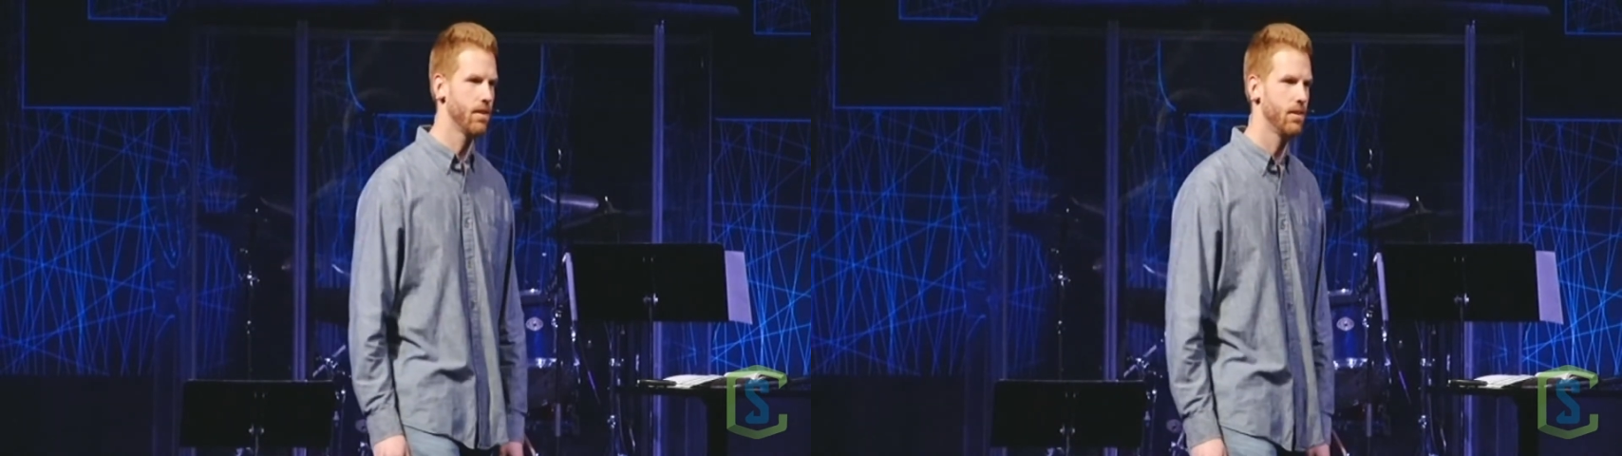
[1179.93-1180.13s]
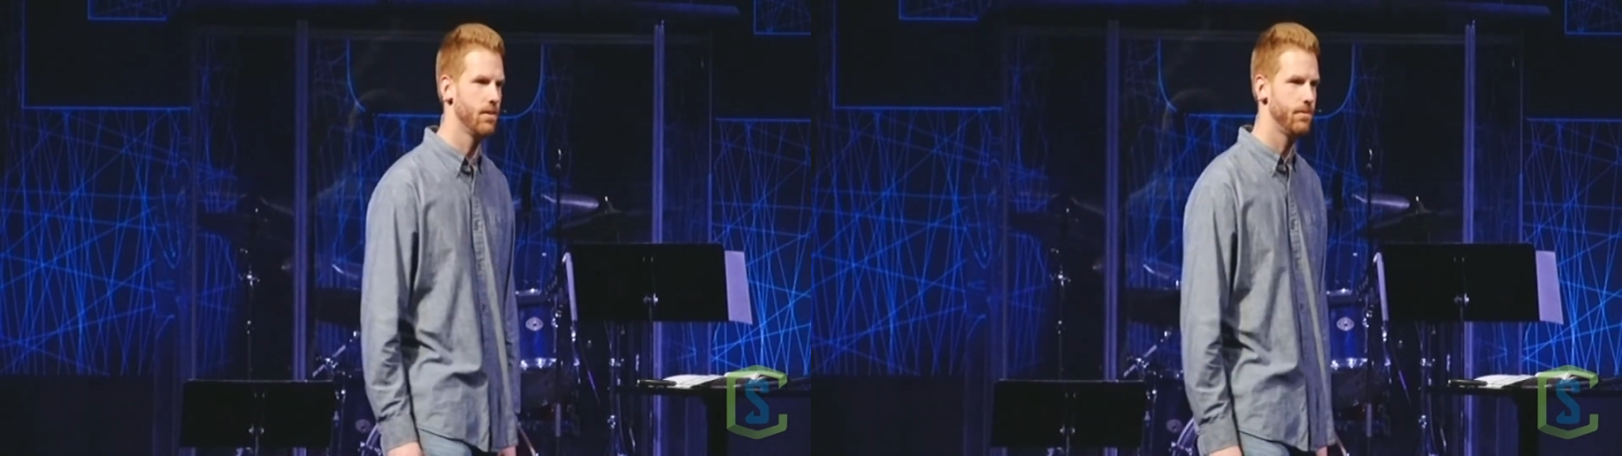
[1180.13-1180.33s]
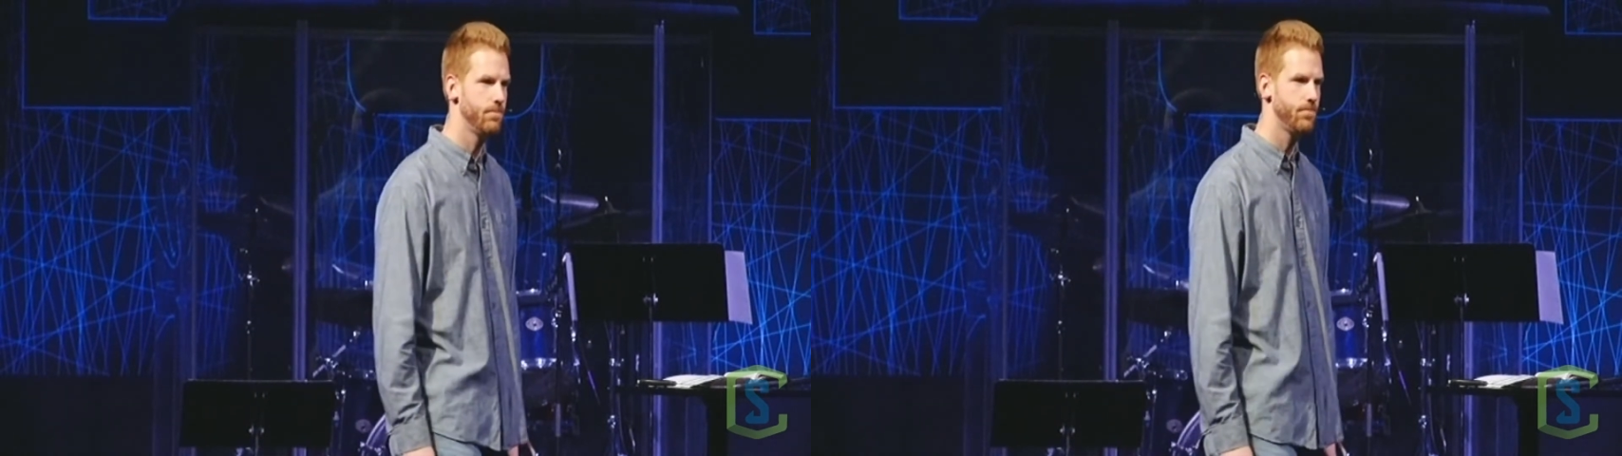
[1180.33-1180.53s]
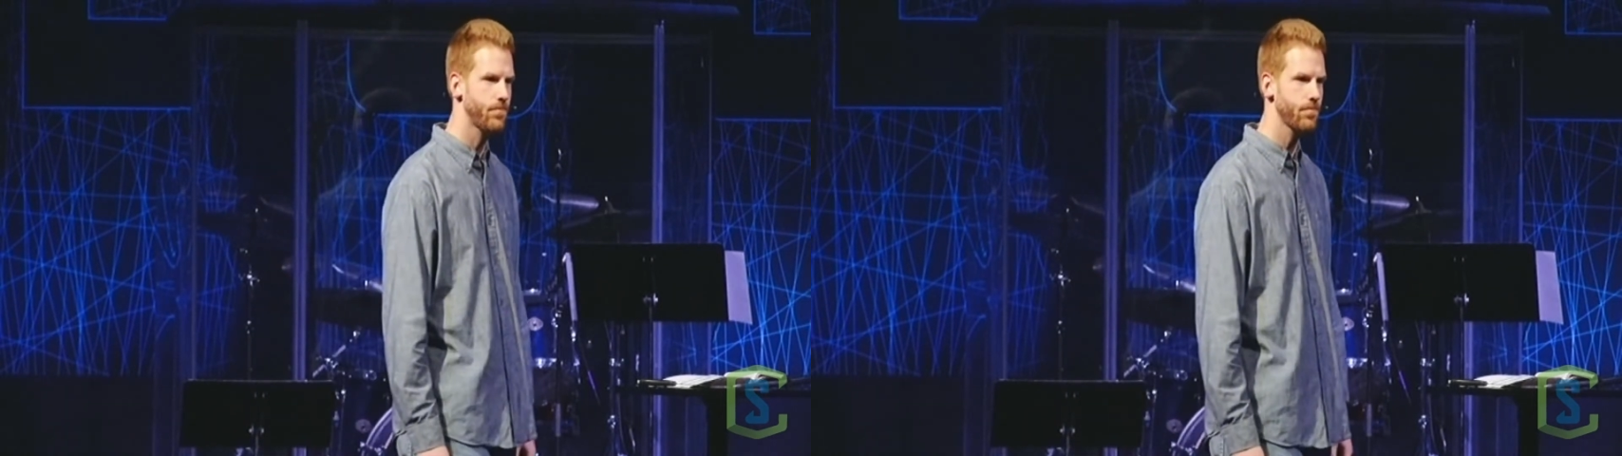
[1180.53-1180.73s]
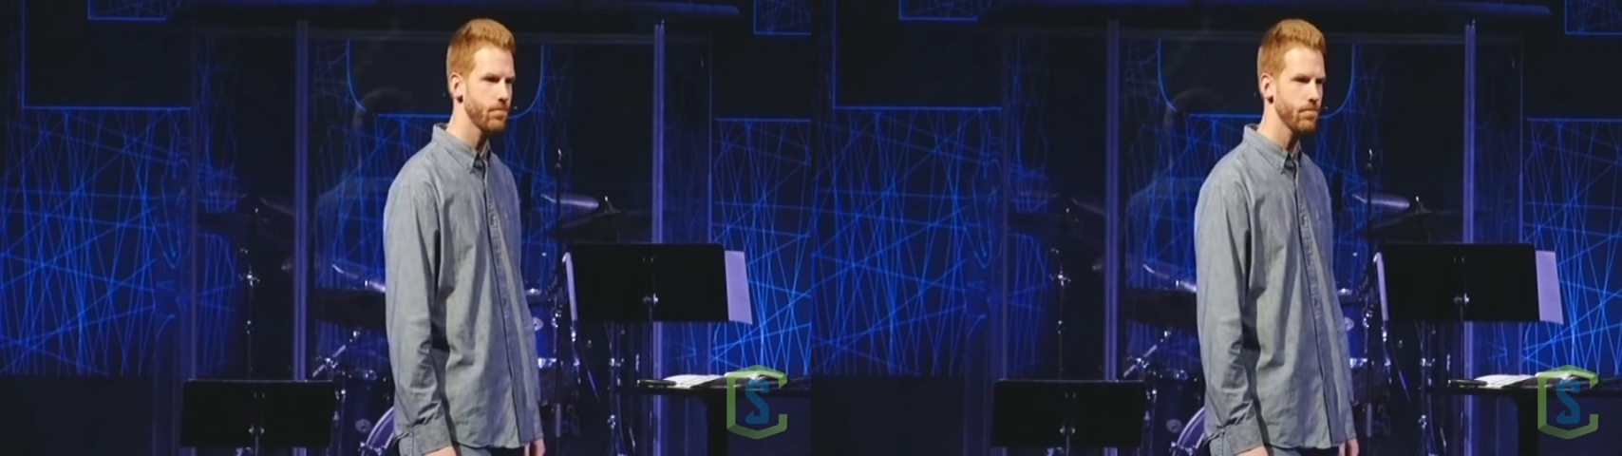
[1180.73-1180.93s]

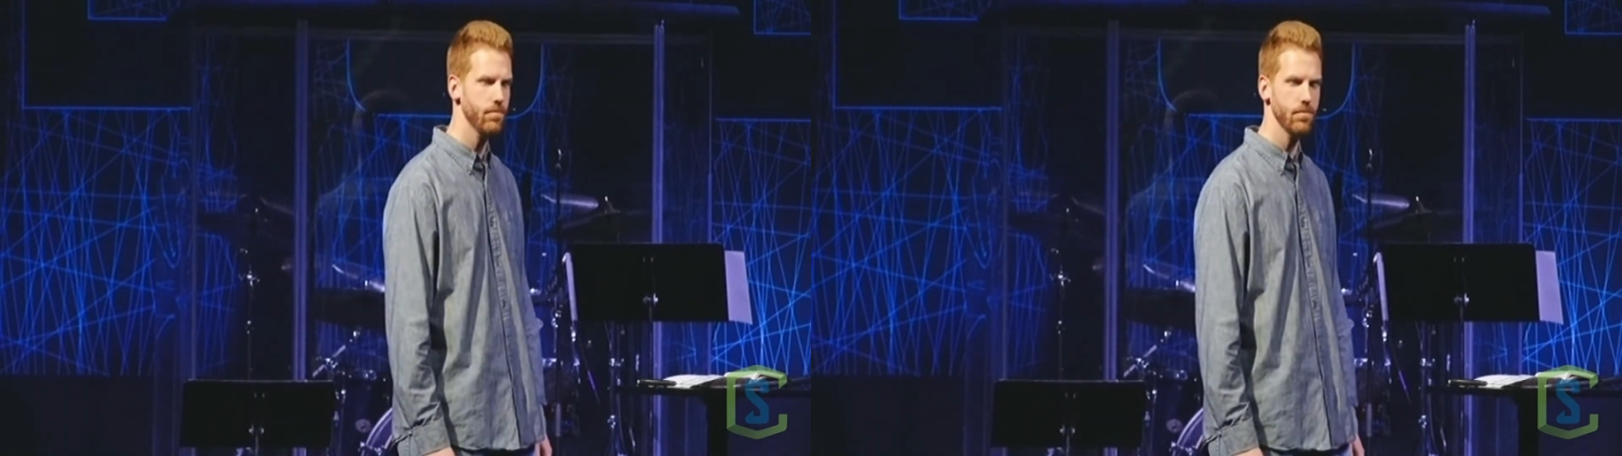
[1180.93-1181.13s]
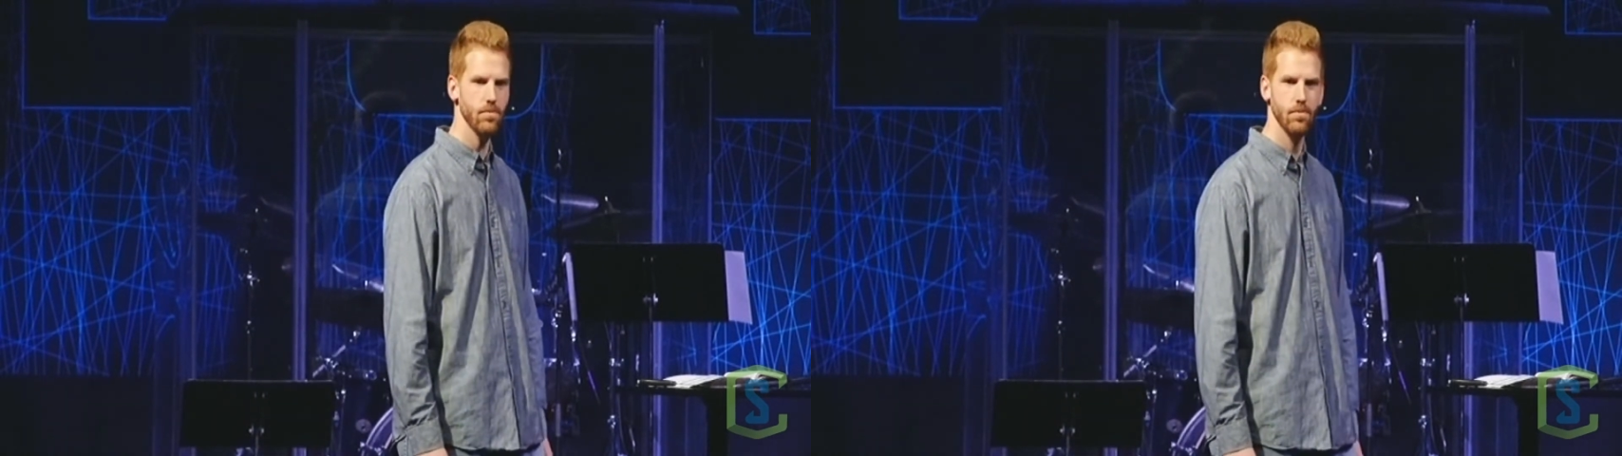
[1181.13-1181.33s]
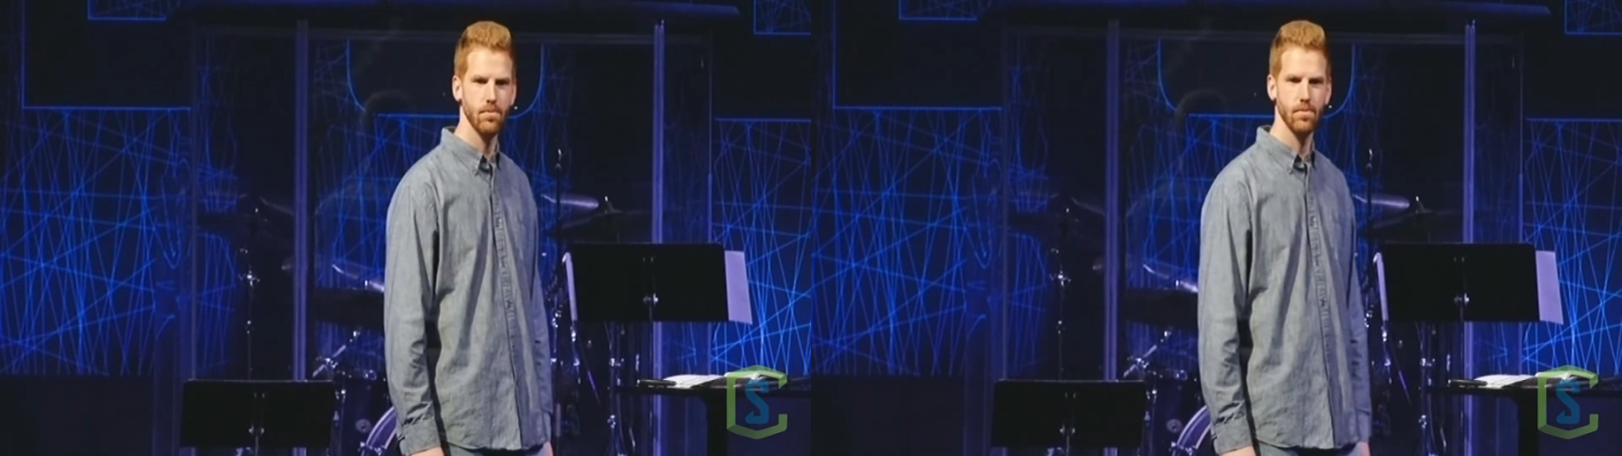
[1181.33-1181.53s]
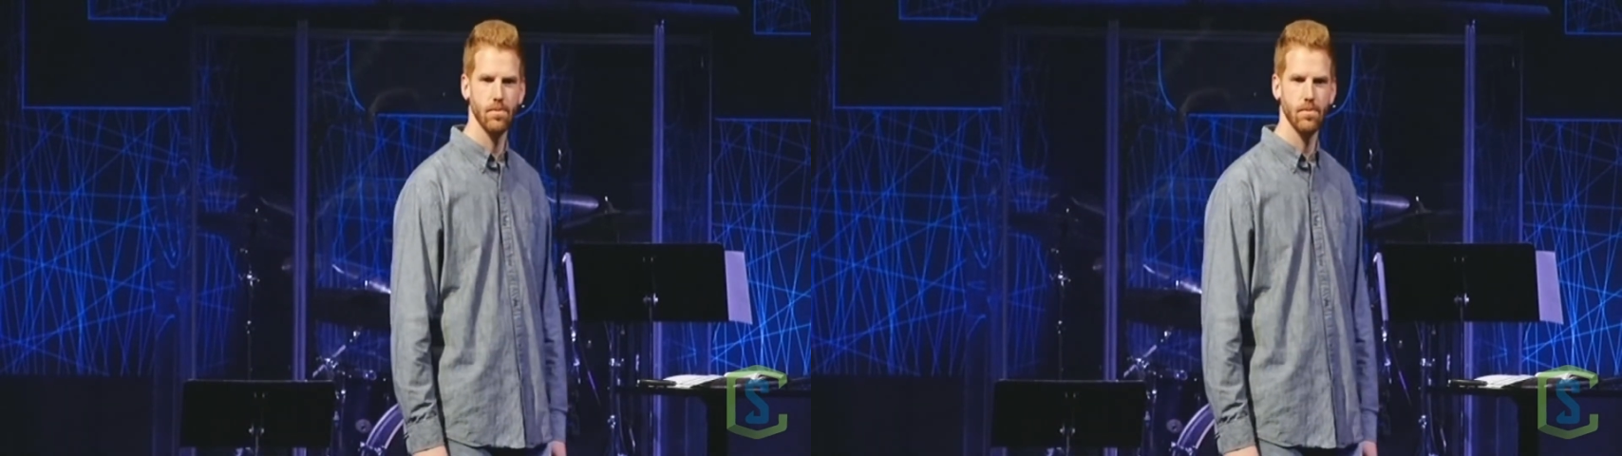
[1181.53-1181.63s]
Nobody speaks.